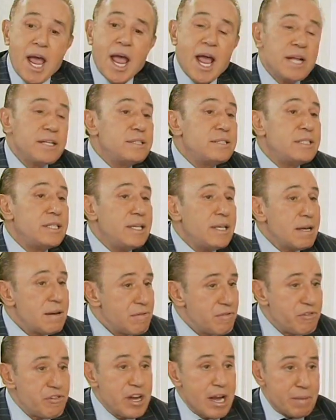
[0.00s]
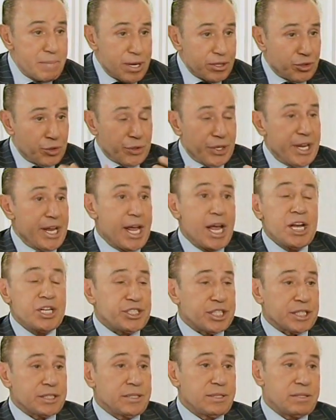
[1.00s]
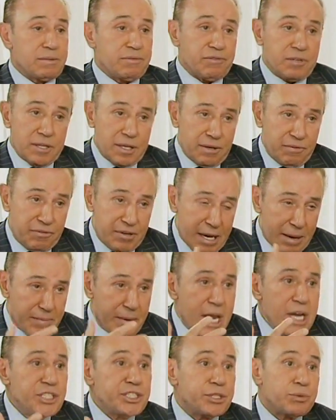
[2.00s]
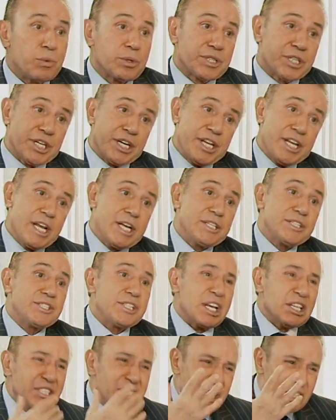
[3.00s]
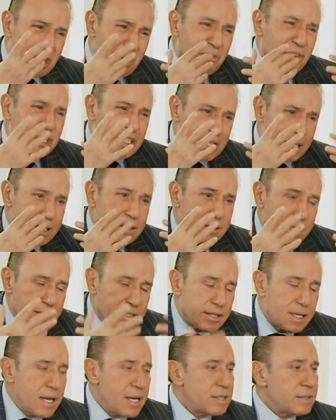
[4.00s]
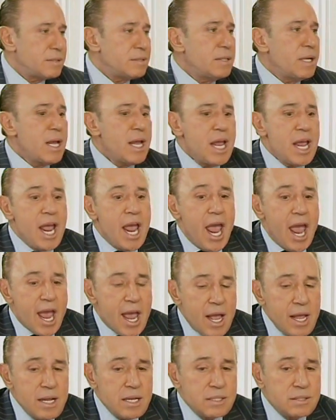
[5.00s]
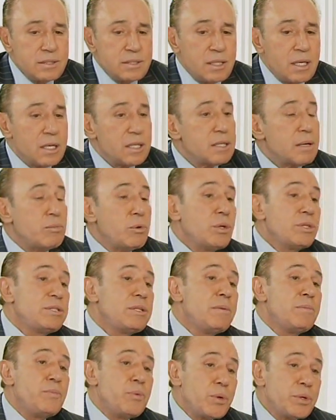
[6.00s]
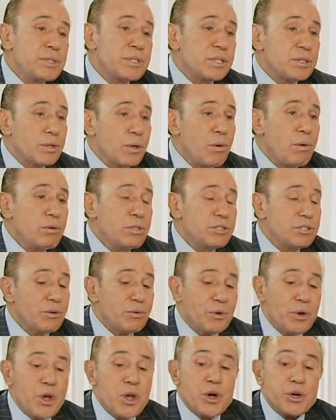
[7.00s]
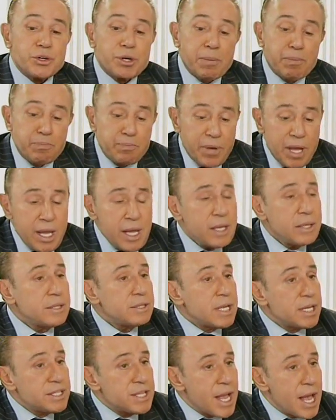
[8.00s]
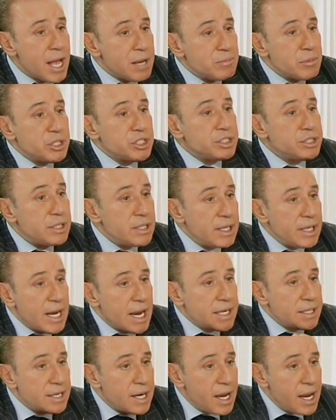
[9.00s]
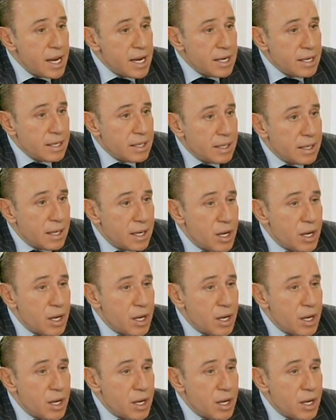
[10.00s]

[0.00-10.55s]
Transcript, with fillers: anti-inflammatory agent, inflammation what creates sensitivity in the skin, mm -mm. and the most important also, repair the damaged DNA.